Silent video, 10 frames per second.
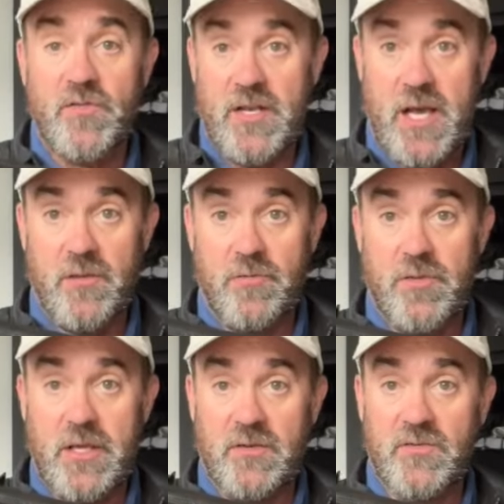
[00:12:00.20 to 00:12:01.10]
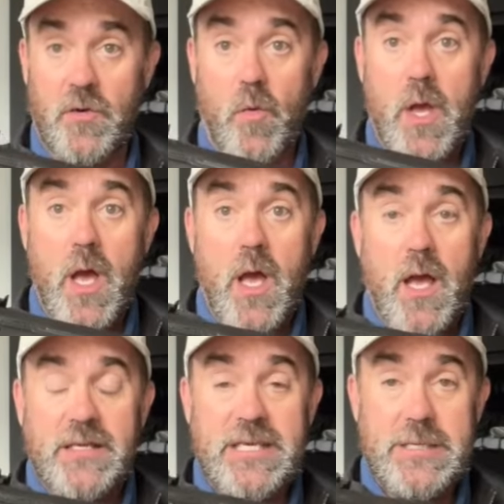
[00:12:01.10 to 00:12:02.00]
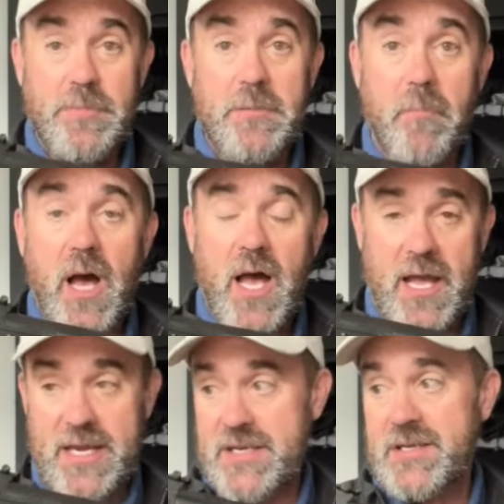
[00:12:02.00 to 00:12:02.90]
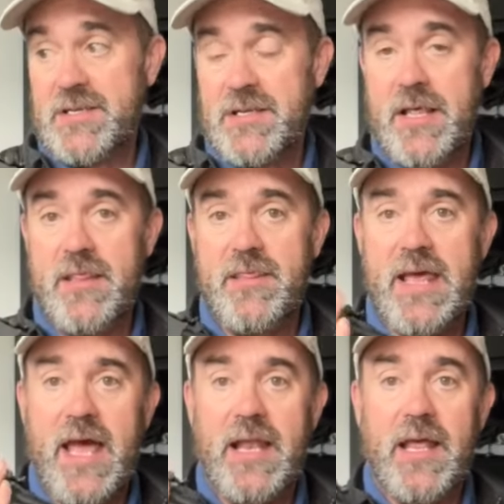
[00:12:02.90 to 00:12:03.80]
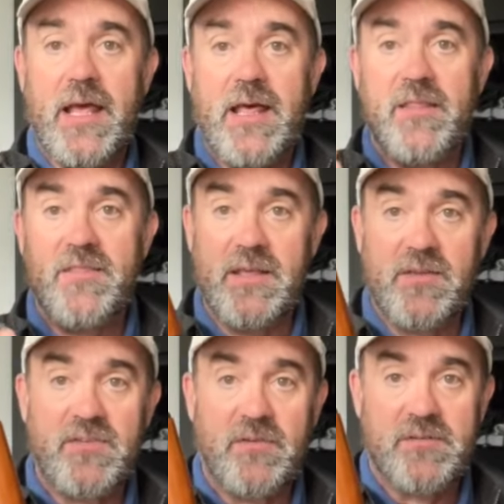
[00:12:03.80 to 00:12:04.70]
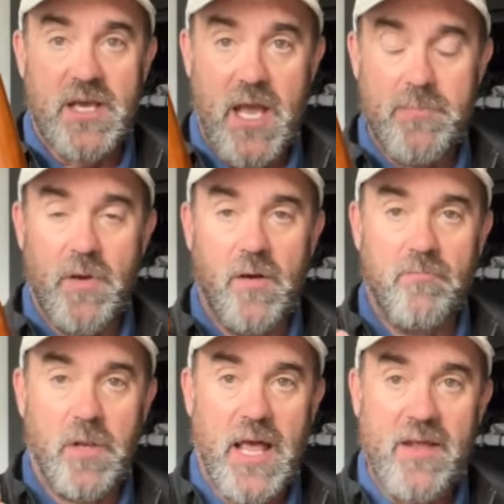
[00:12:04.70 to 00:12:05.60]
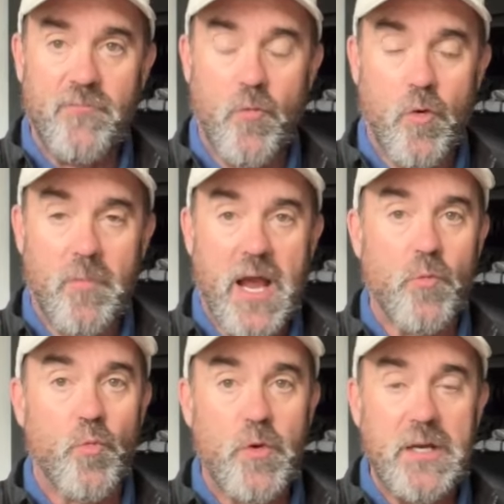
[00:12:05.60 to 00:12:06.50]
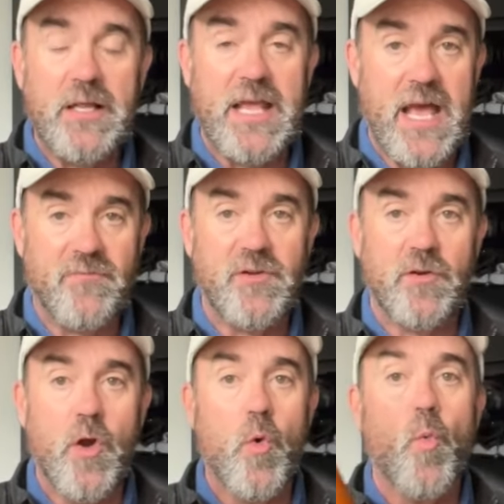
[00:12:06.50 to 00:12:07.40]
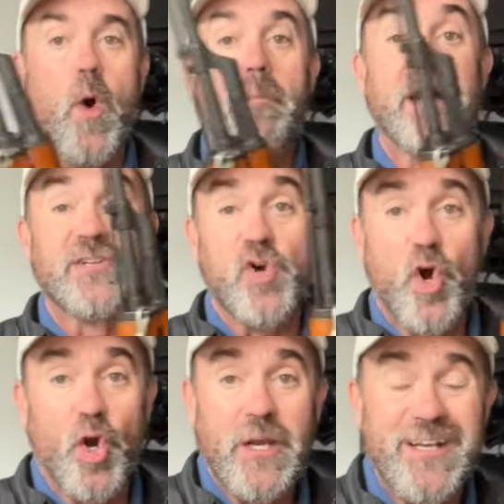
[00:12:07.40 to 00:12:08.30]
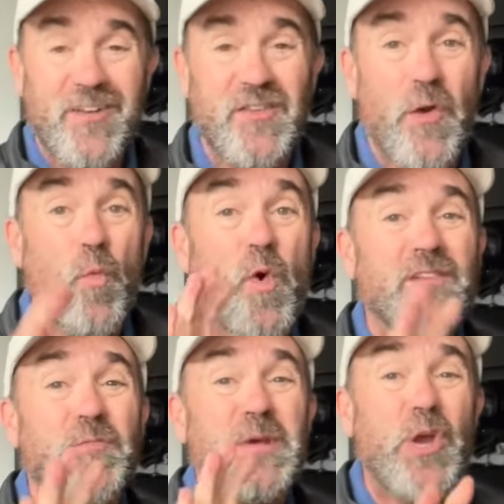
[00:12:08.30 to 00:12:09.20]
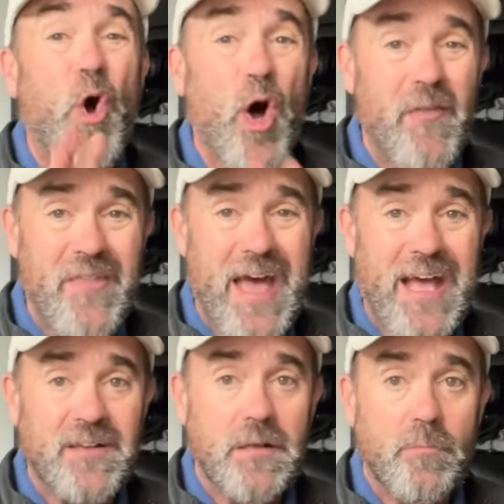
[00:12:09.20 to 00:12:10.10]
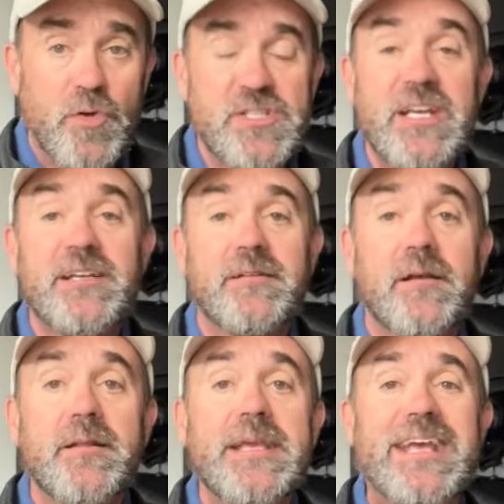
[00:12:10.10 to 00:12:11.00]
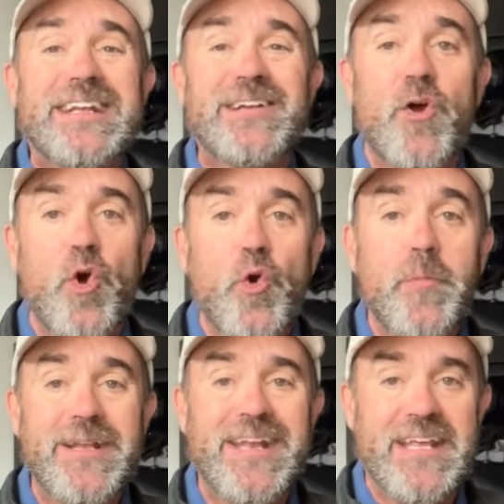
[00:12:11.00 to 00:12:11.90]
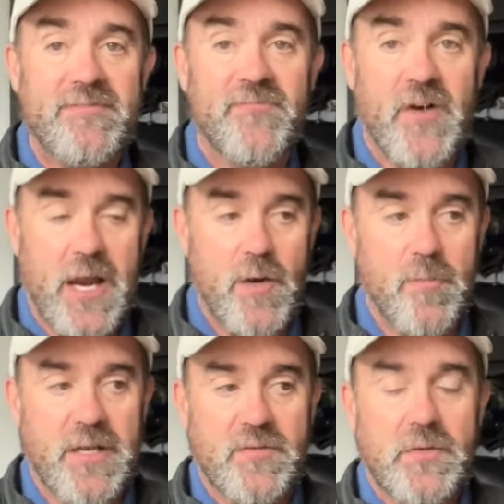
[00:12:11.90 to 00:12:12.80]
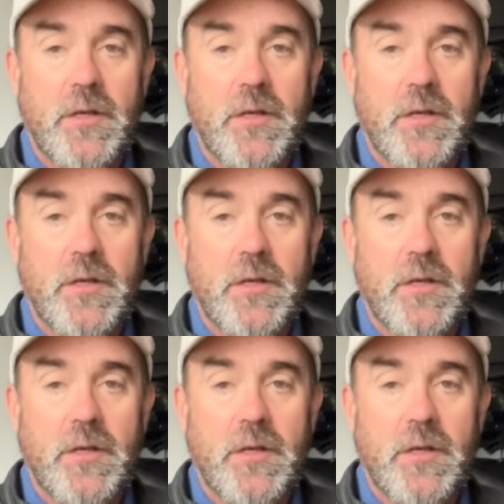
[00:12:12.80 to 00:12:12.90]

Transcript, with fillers: and other things. So keep in mind that this type of platform, I really have to know what my target is and what's beyond that, particularly in an urban environment.